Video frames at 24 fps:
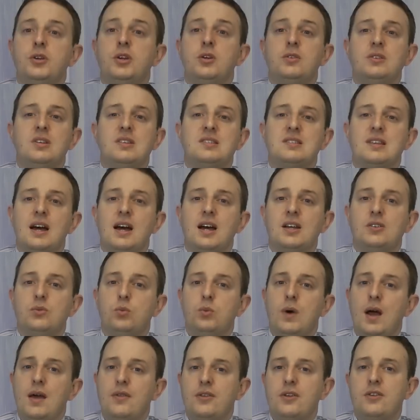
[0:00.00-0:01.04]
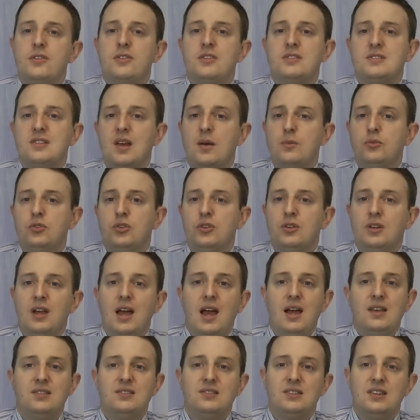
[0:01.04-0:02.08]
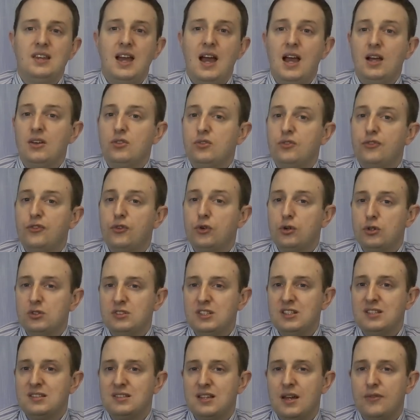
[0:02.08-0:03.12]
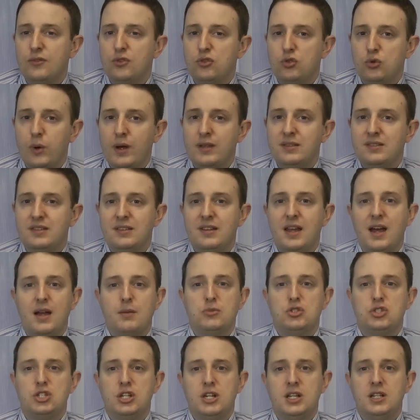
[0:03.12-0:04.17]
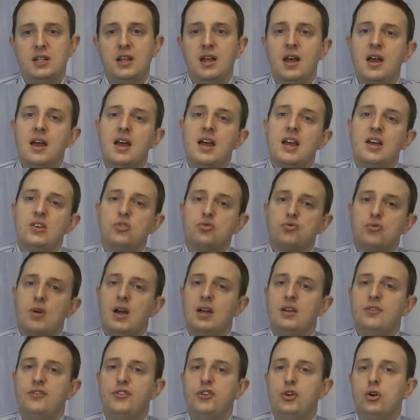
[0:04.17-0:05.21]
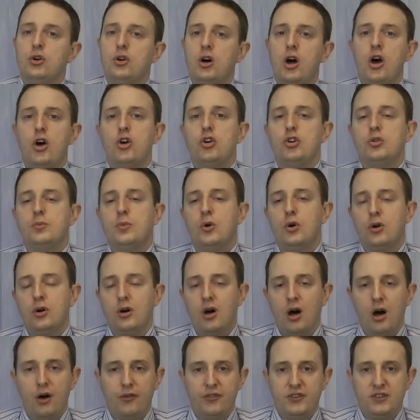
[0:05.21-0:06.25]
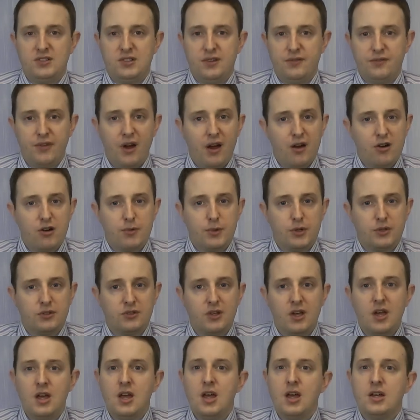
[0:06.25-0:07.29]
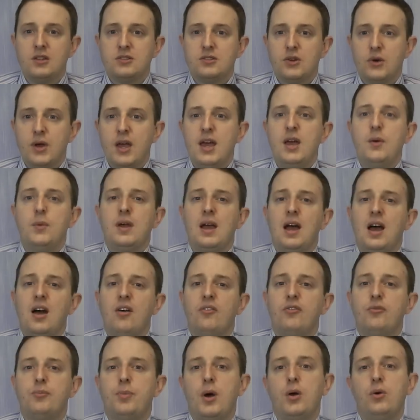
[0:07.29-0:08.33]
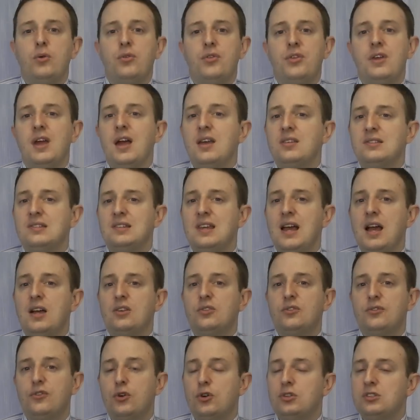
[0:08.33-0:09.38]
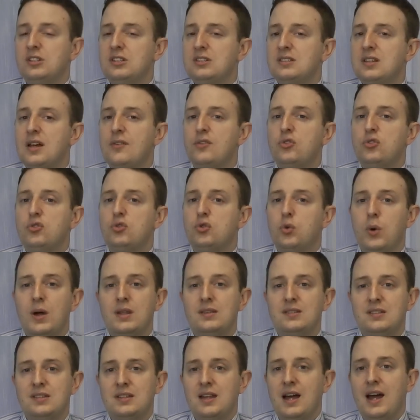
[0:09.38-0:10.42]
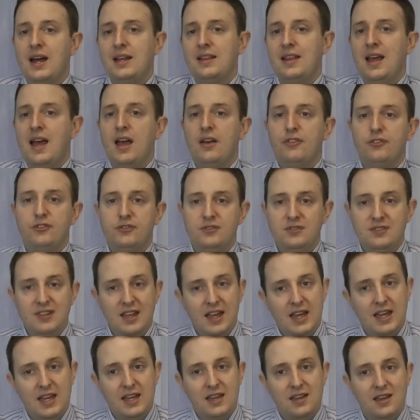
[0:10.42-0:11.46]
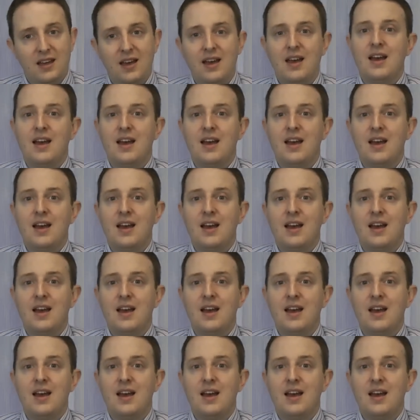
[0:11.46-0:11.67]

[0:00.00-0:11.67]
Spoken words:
you decide whether the Samsung SCX4729 machine is right for your home or office environment. So here we have both the SCX4729fd